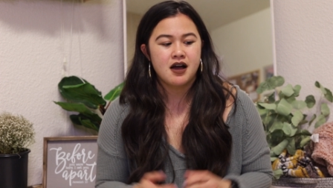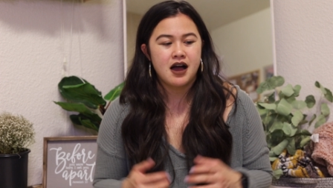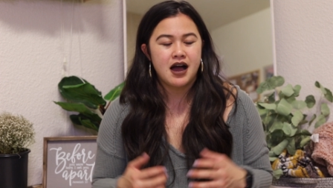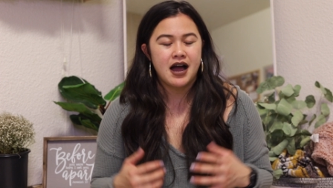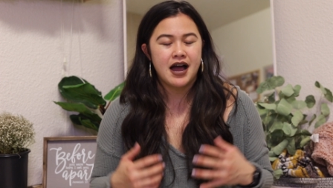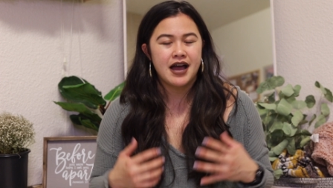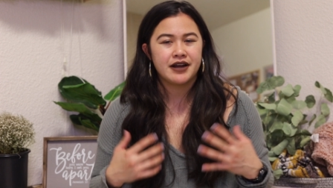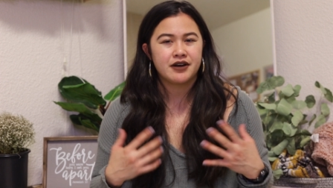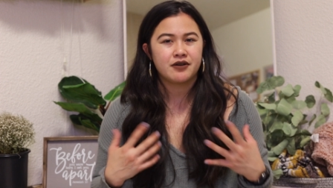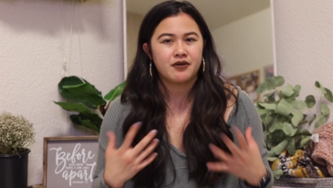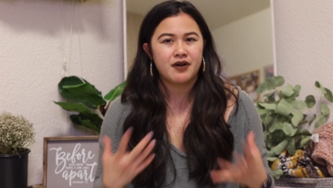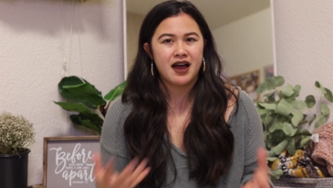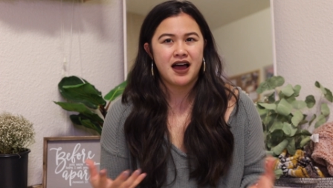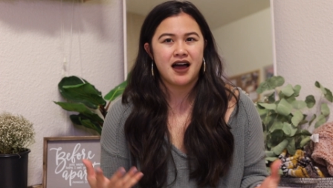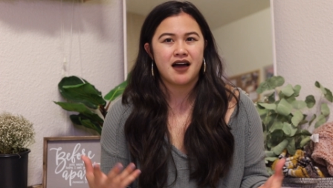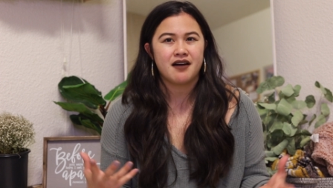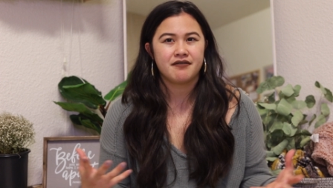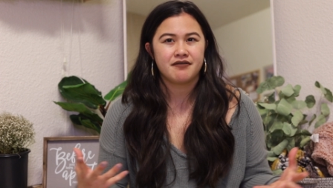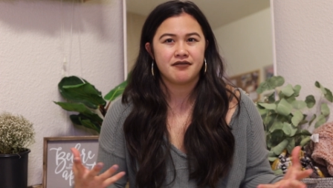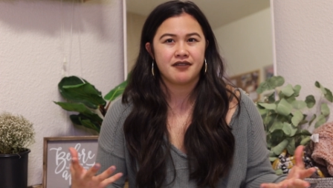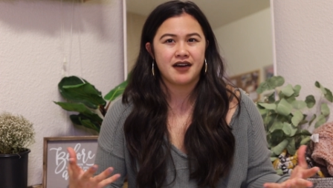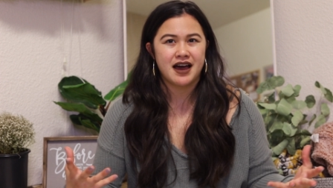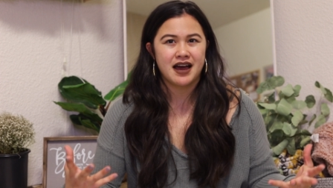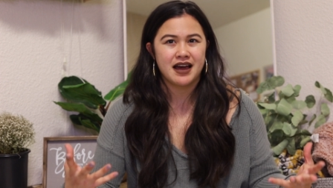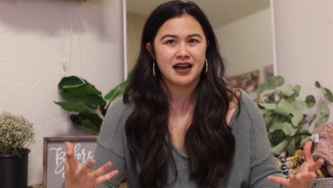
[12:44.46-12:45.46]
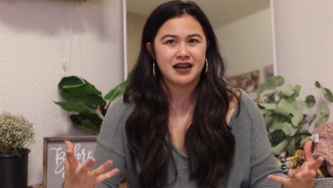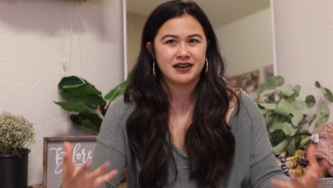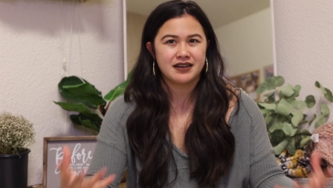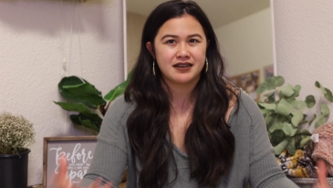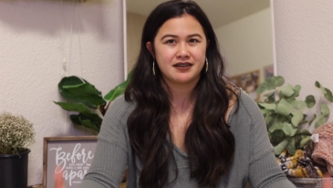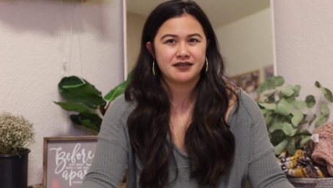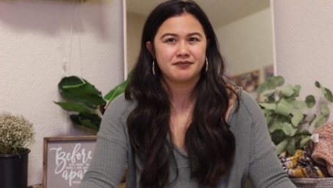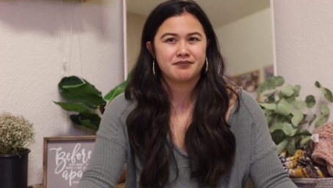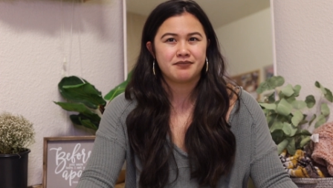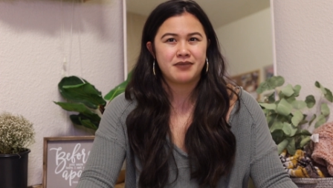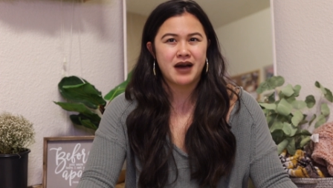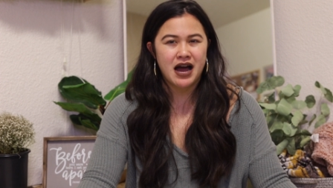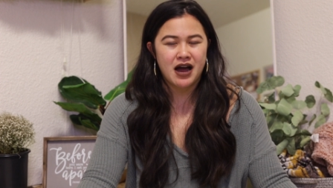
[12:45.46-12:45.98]
I don't have that
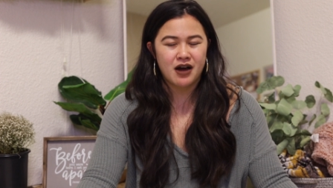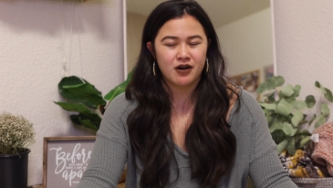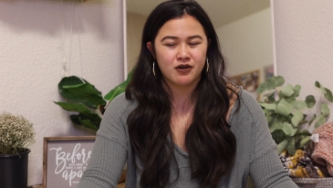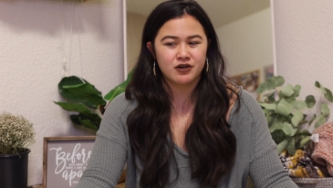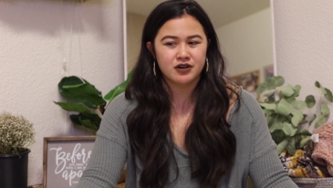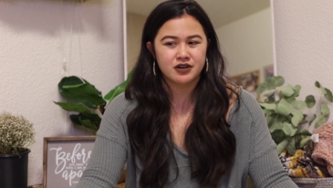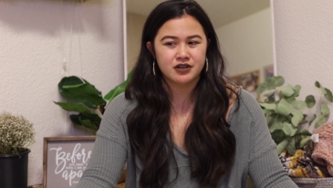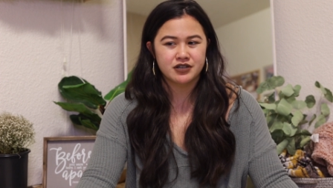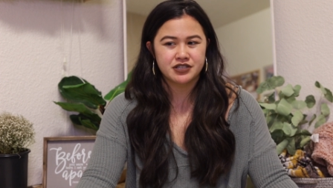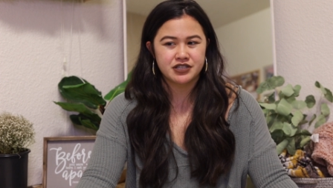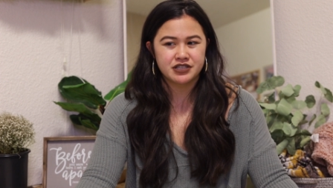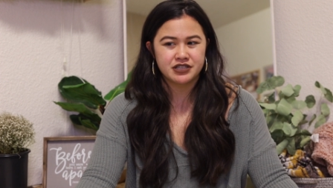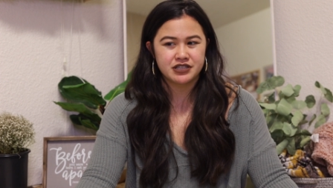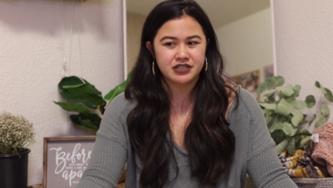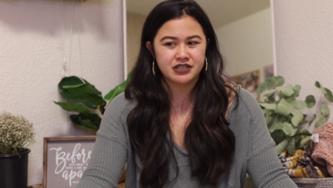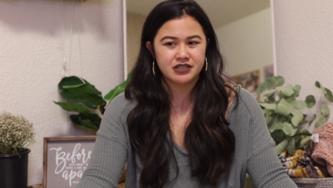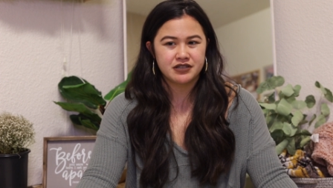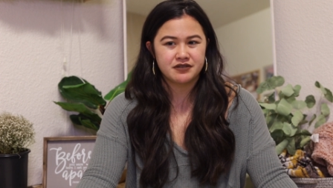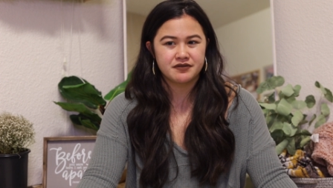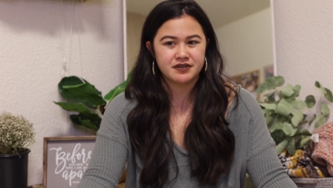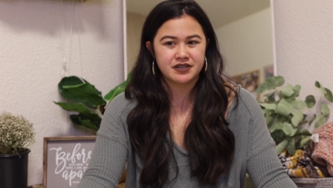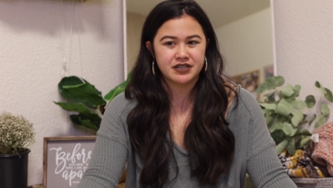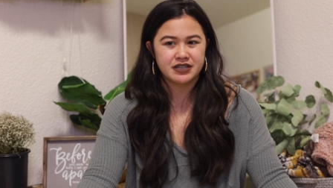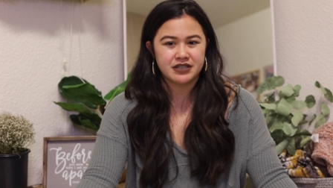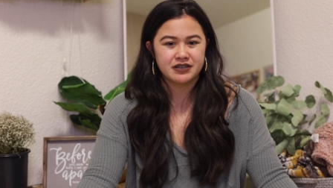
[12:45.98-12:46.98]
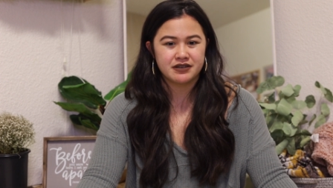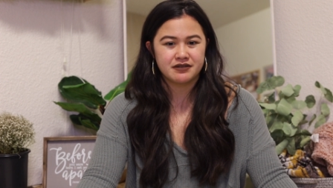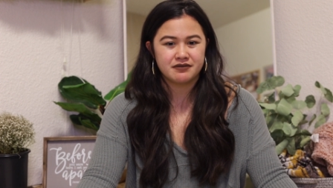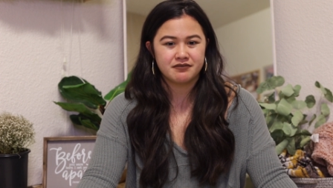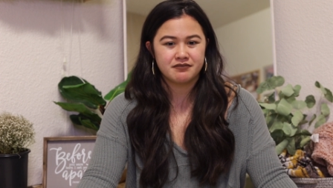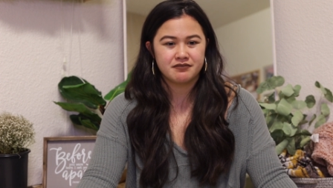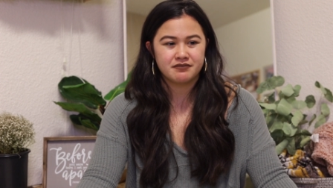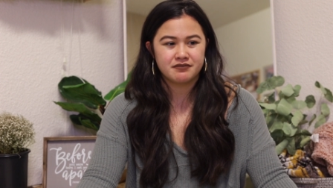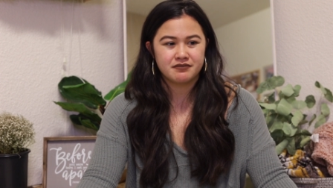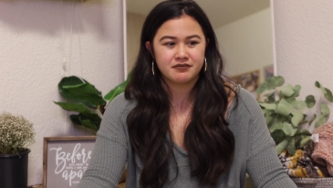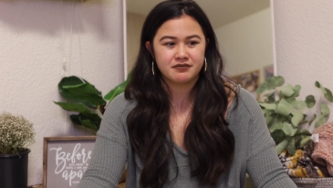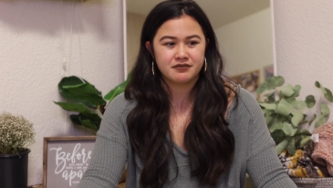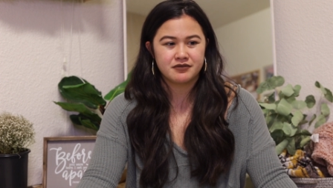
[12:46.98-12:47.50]
power to even
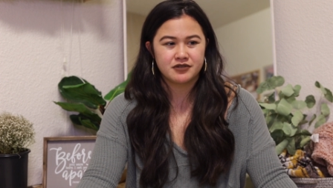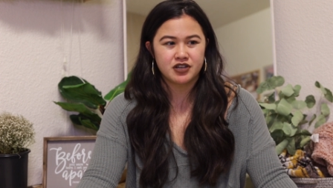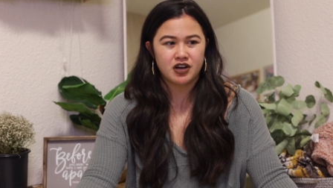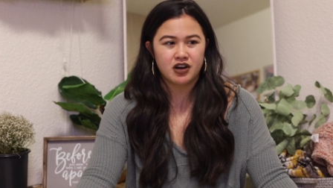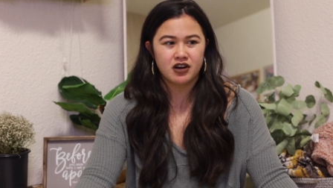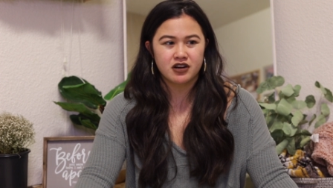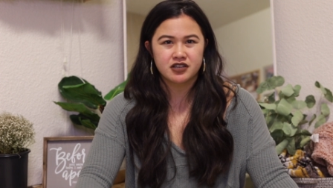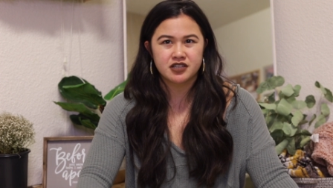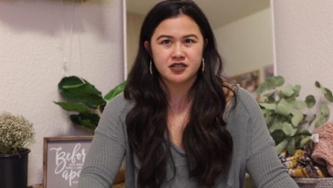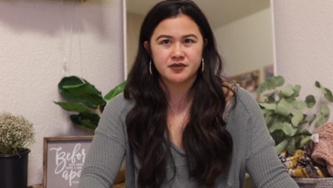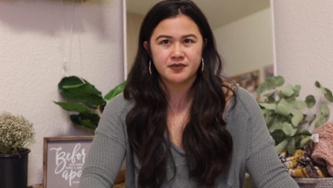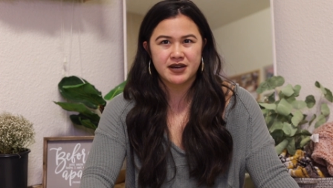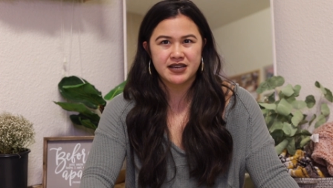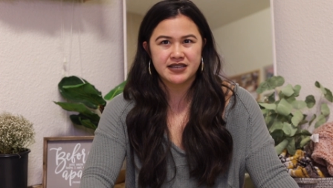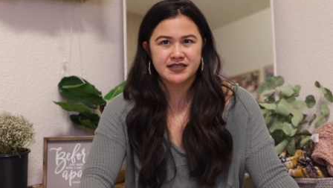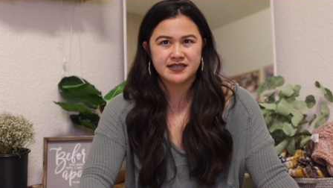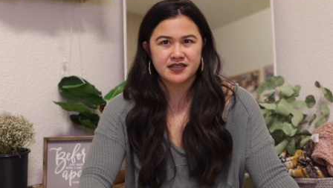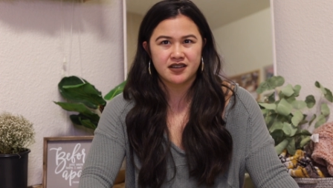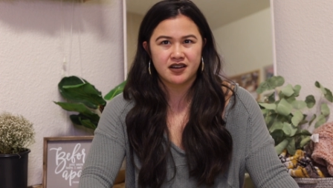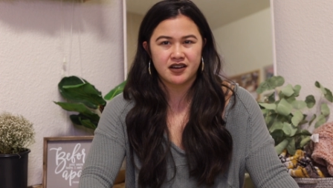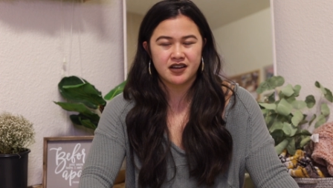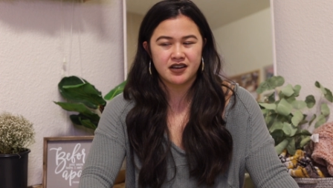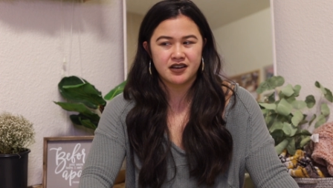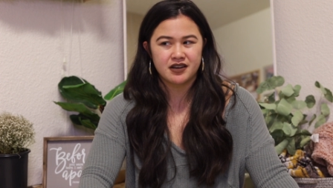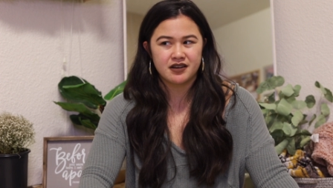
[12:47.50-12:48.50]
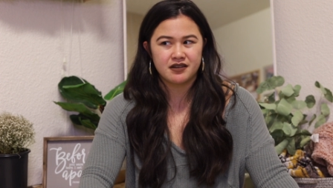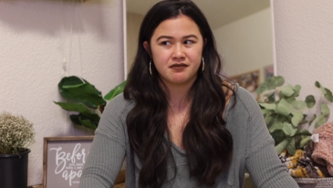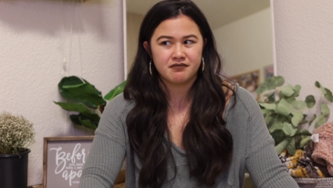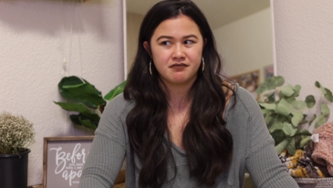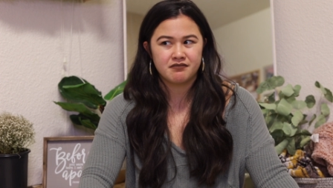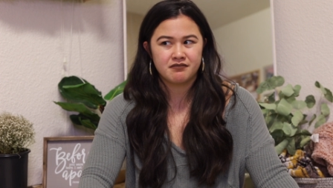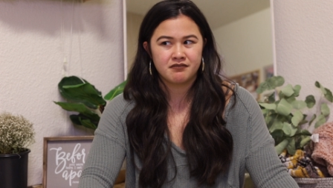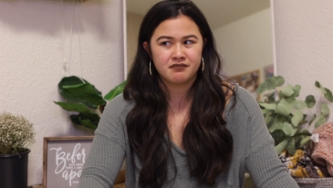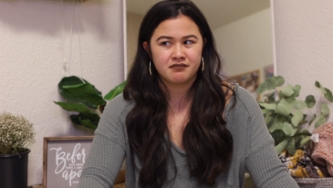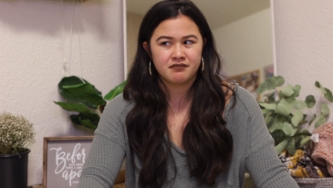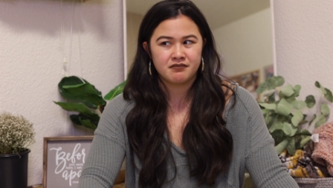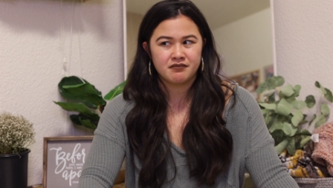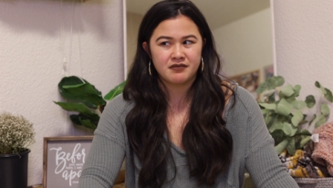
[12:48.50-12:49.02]
talk to my son
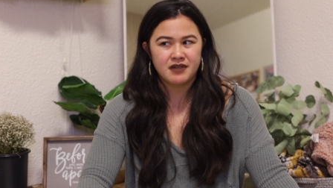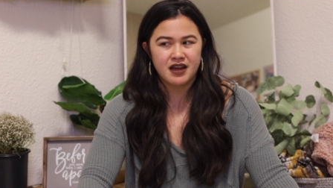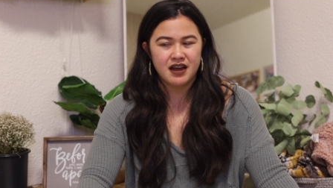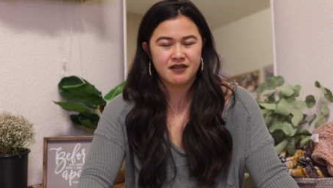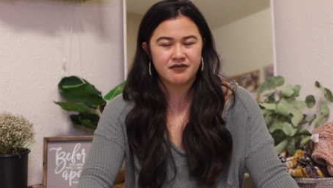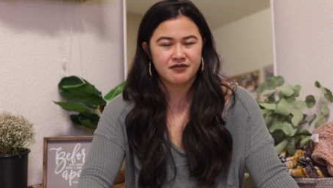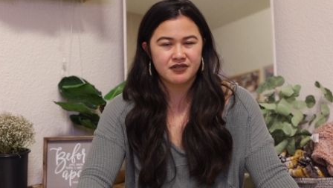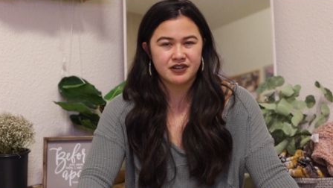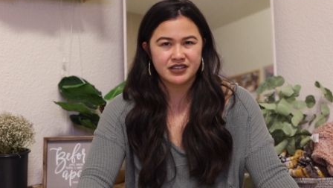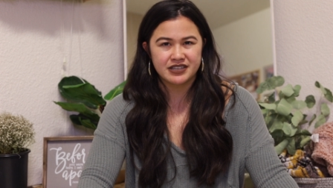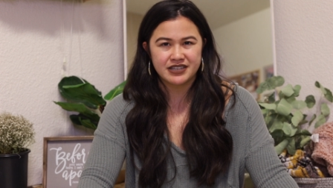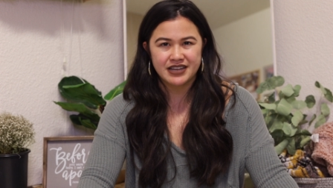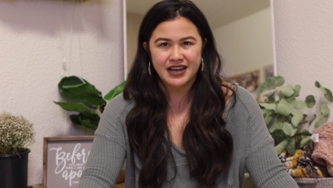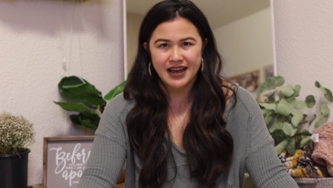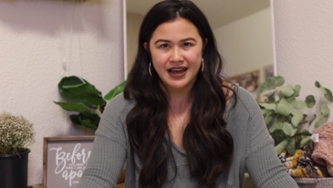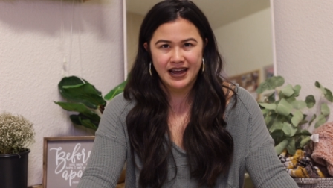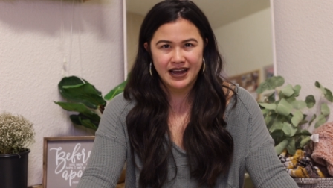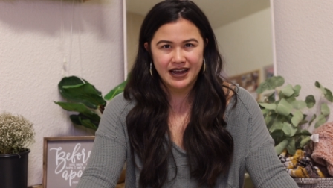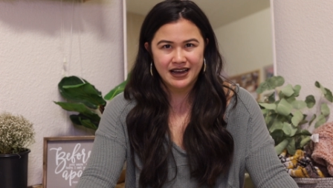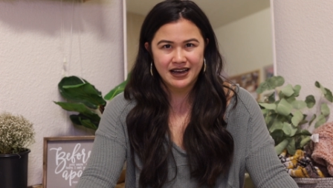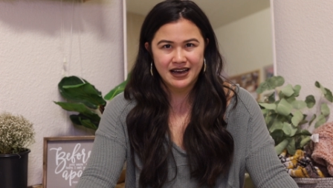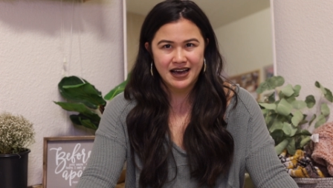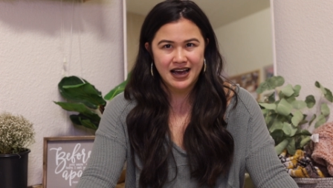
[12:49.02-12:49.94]
every day.